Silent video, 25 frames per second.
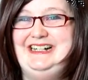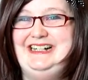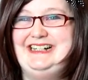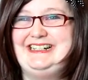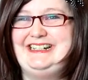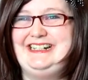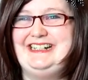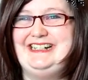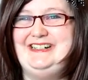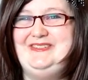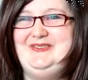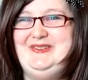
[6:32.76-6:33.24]

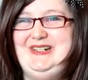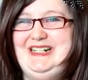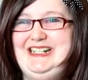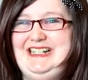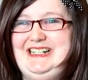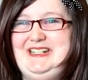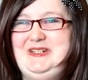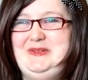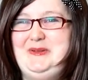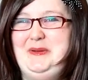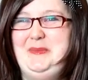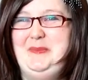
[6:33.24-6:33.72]
can I
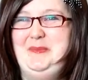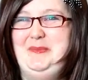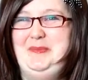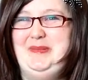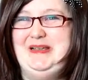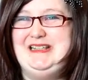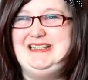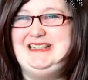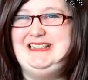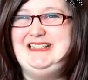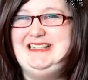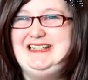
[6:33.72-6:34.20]
really do a
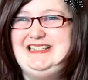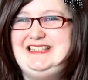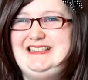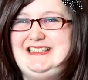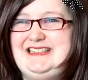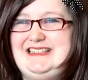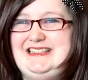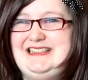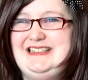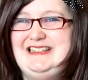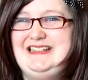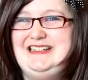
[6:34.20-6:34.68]

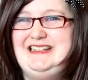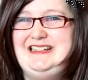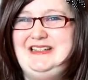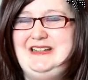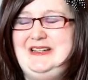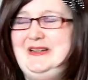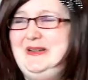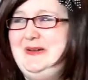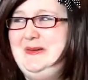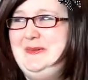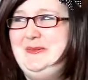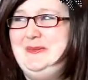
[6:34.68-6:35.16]
business
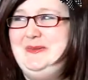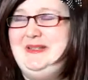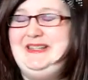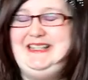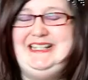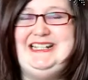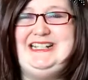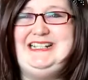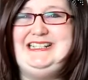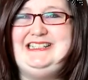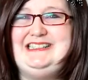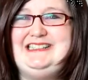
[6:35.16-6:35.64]
with
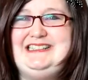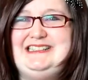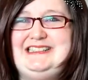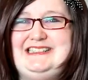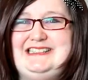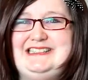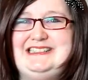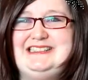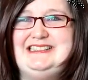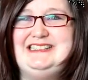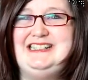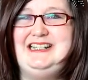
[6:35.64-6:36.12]
this?
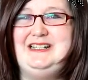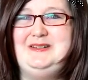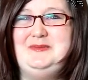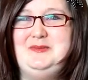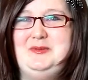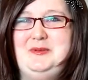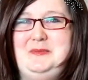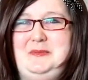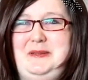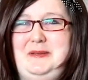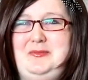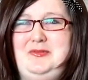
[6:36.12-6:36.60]
Like,
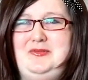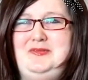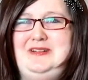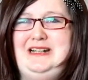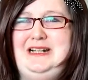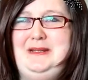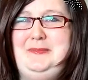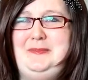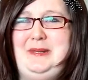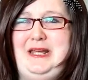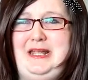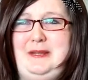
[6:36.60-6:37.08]
will people
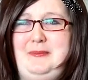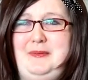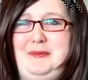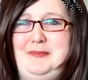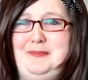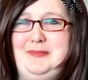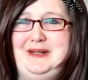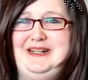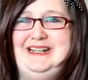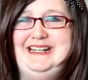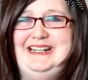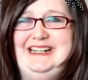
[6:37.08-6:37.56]
really pay me
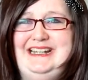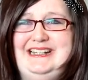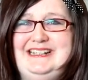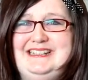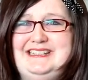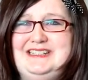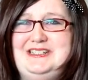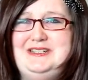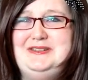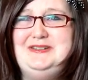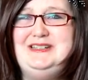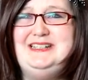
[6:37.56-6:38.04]
money
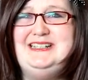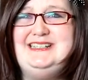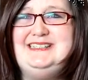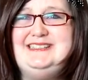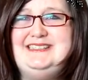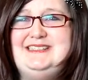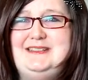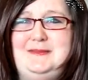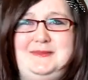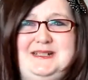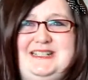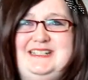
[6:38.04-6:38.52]
to do
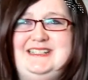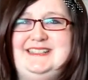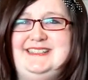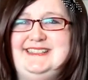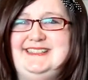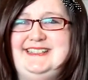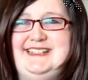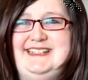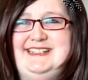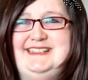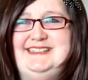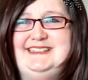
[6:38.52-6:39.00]
this? I mean, it's
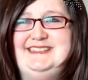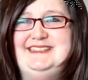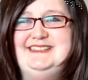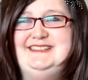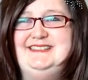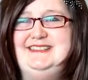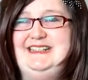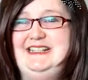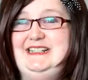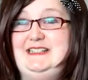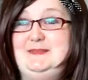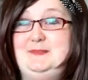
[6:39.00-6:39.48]
it's
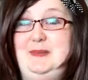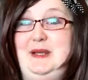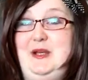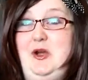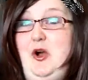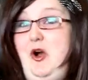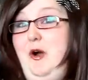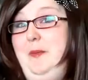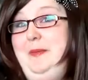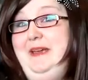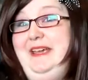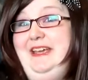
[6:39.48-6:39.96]
it's my
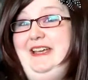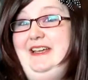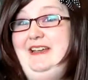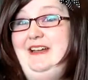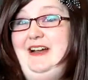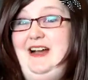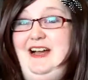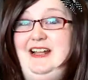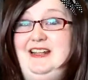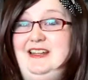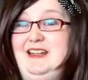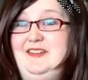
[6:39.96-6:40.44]
hobby.
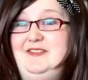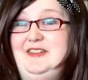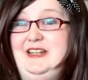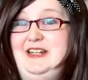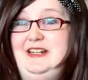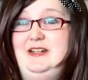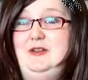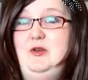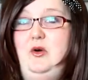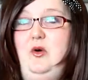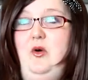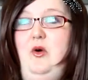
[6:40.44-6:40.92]
I love
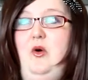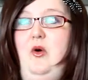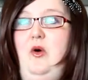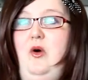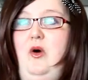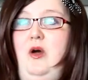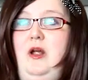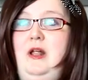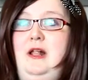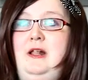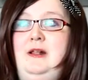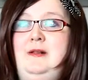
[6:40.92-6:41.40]
it.
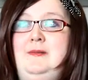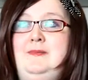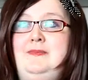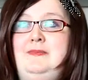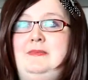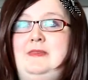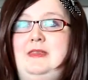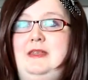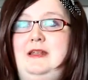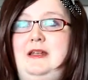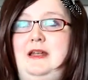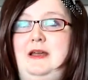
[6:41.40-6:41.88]
Or,
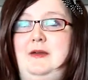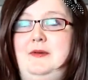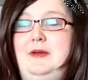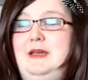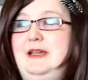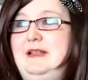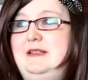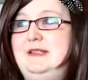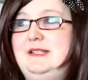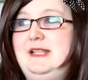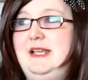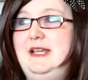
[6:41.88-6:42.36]
you know,
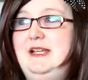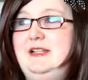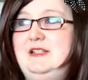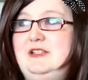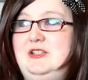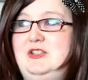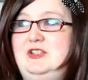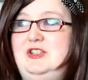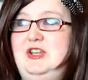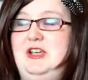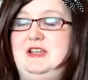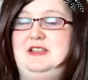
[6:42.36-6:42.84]
it's
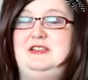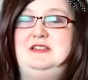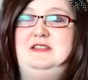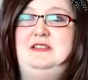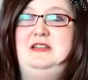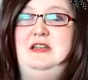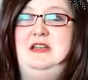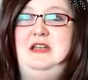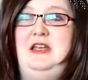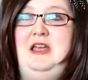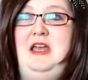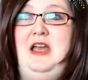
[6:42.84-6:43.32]
it's
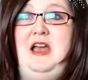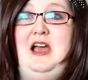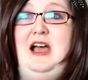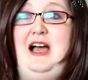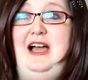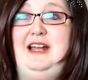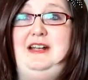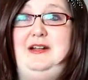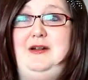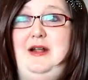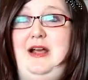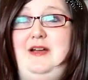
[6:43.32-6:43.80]
just
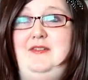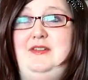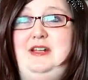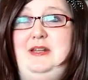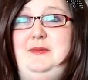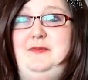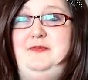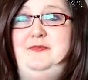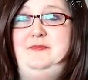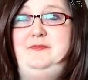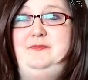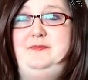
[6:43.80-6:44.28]
I don't have
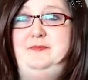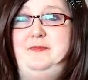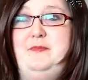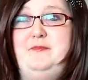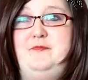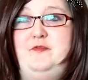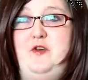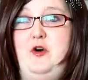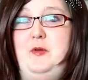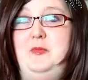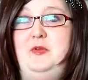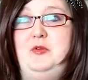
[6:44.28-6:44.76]
any
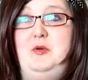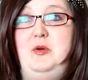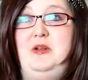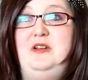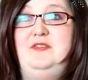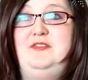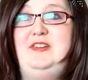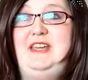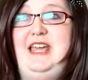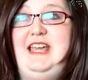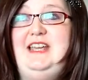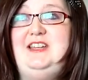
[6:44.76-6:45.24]
formal
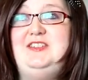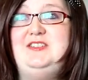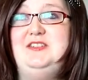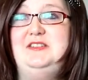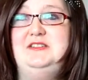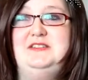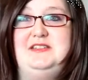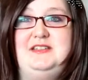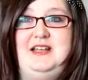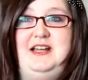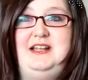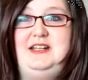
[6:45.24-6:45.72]

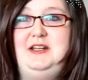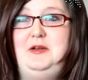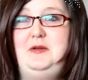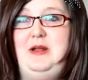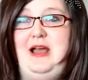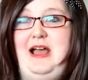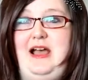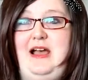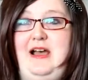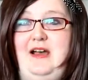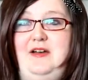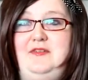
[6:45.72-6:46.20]
qualifications. I don't
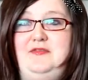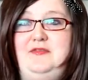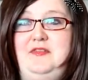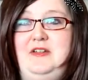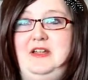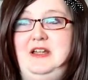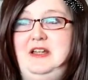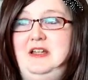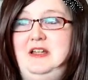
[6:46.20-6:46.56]
have